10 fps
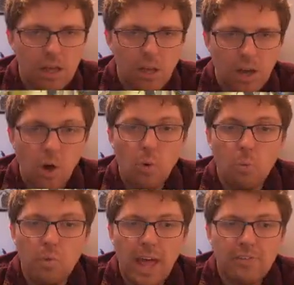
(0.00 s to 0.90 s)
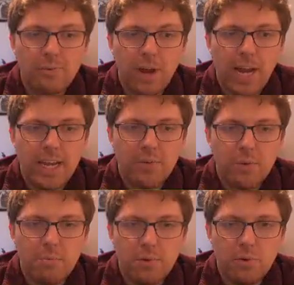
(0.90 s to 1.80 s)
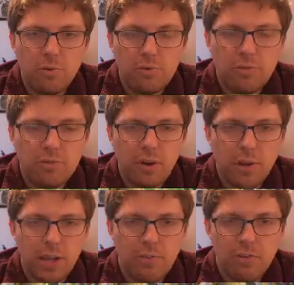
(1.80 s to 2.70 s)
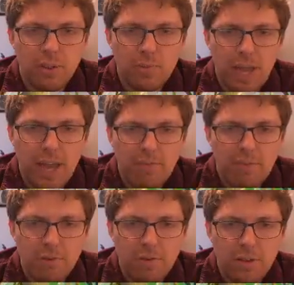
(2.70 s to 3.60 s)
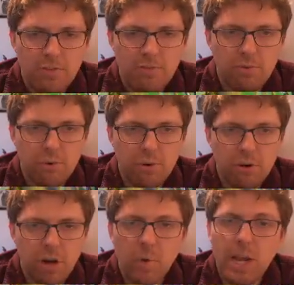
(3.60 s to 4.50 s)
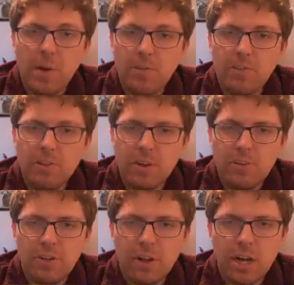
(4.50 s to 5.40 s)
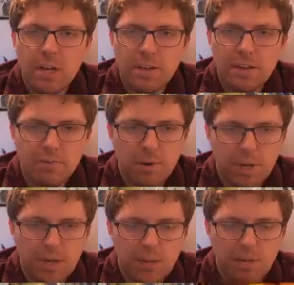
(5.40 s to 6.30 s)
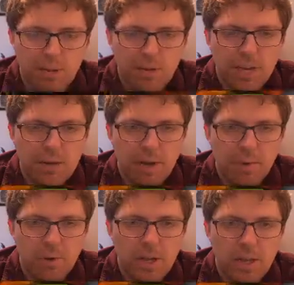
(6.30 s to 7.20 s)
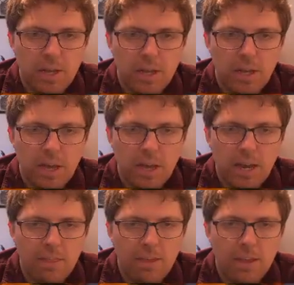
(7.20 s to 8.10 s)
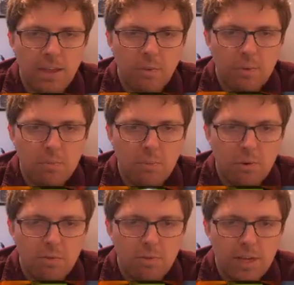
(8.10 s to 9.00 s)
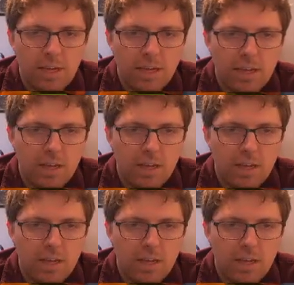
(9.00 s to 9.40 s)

Oh, that's right, it removes. Okay, so then we have to do this for... Oh wait, no, he's still got spell weakness, so he'll die no matter what. And I think removing